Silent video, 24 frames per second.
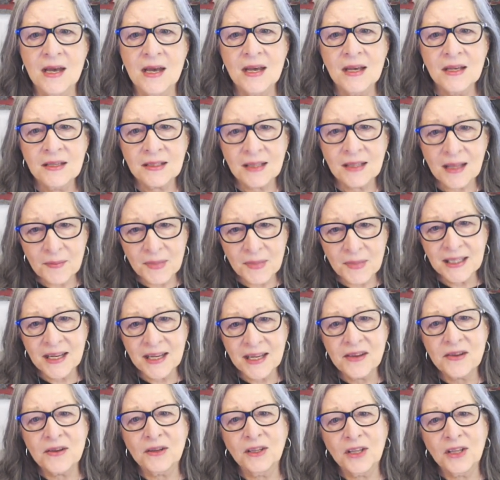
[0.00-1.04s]
So let me tell
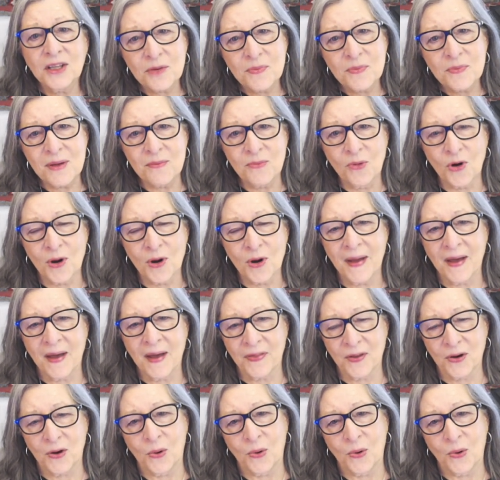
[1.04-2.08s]
you a little bit more about
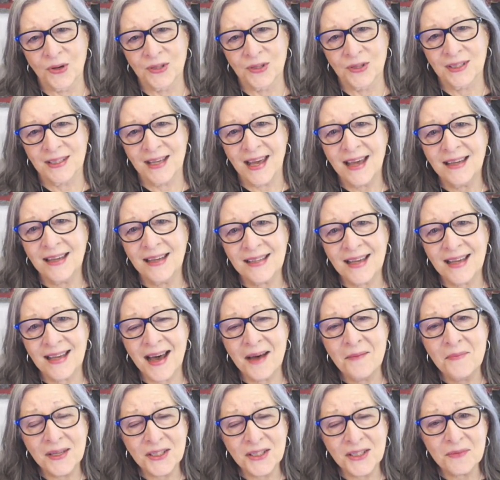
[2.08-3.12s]
the course. As I
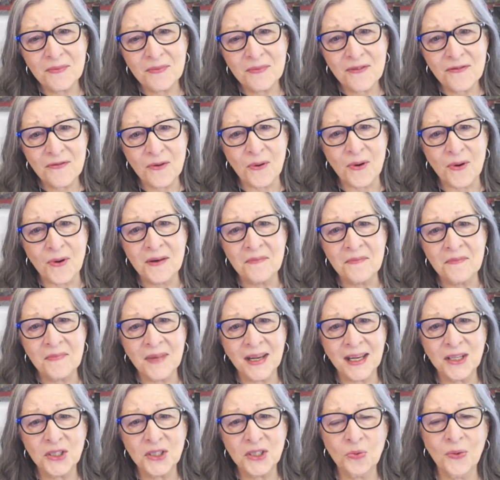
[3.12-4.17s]
mentioned before,
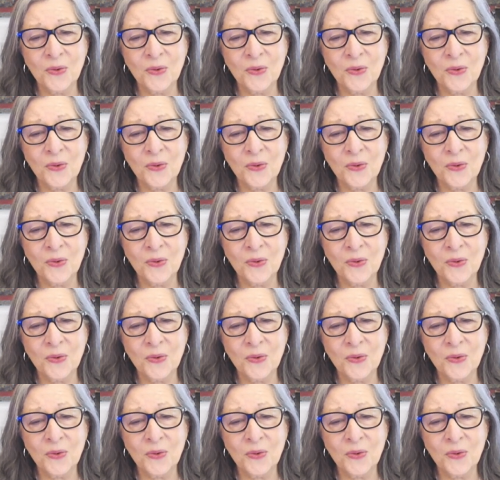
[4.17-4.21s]
each